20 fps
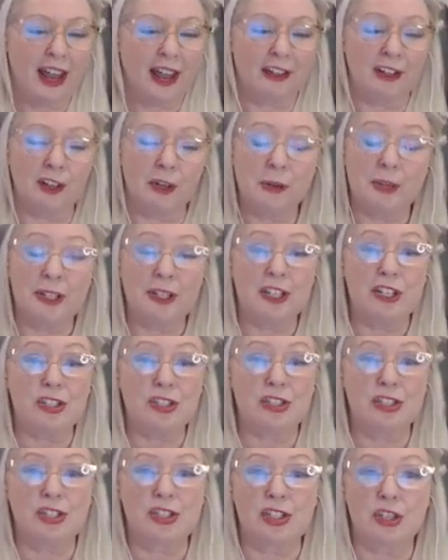and our
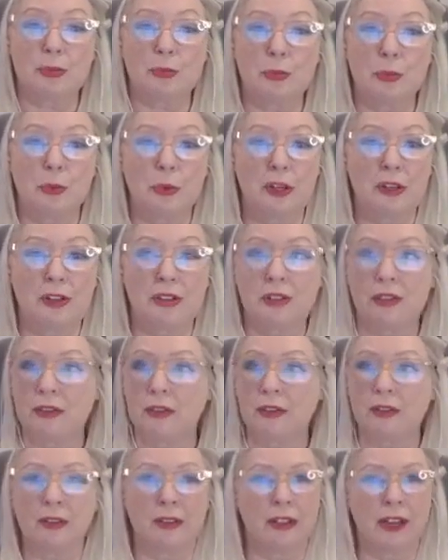relationship with
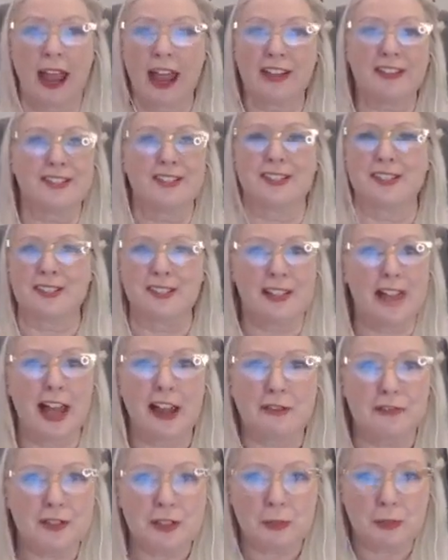essence,
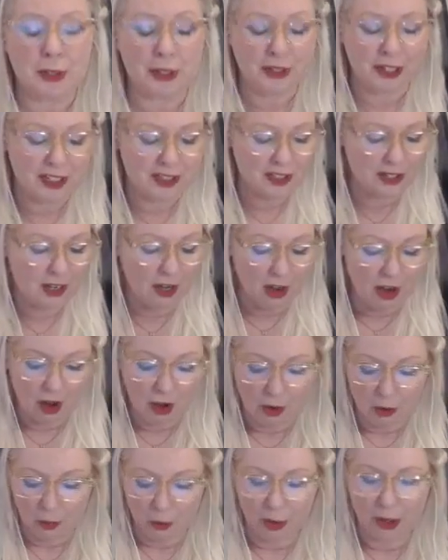life, spirit,
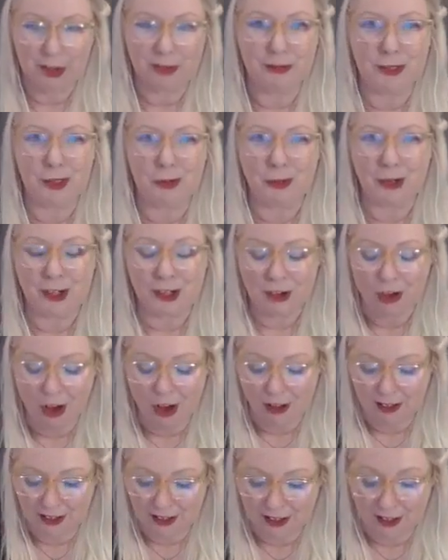whatever you want to
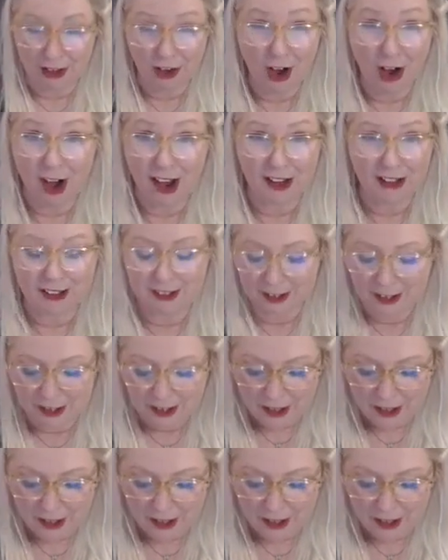call it, God.